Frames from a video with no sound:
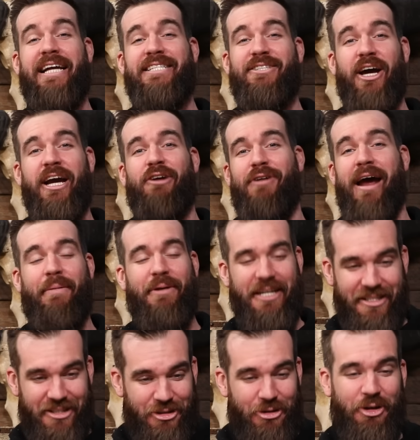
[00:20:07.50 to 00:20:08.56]
That's like grabbing
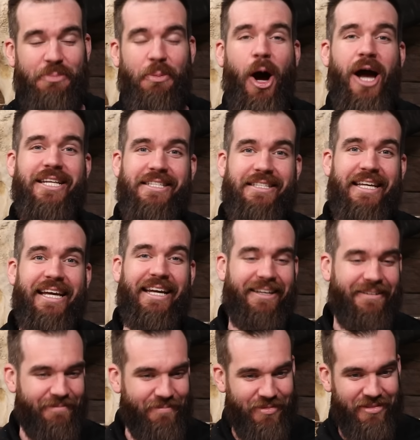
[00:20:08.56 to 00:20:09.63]
a dude by his
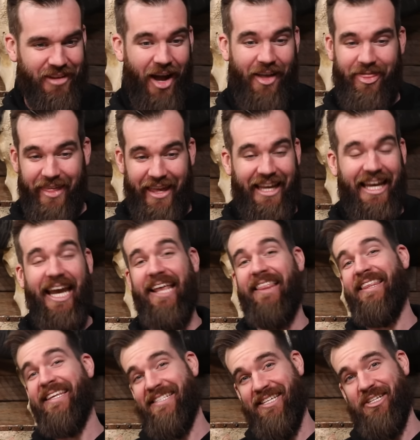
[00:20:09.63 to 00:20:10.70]
dick, I think, in
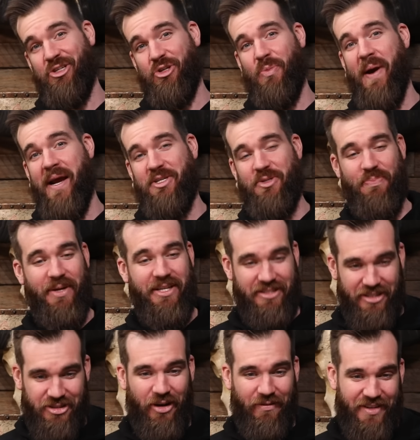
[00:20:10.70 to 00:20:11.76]
this situation, because
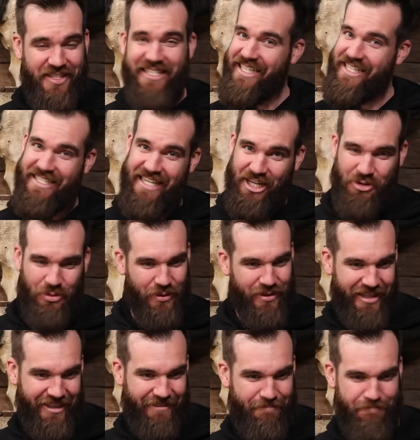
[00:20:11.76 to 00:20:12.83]
it's obviously a sexual
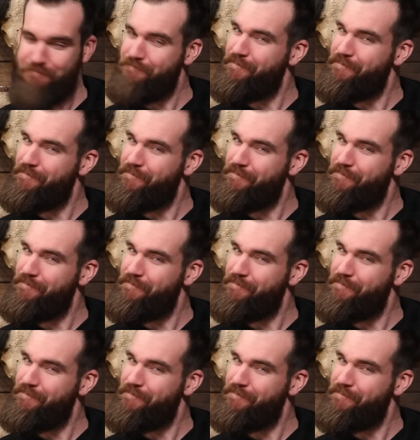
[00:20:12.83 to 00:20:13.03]
thing.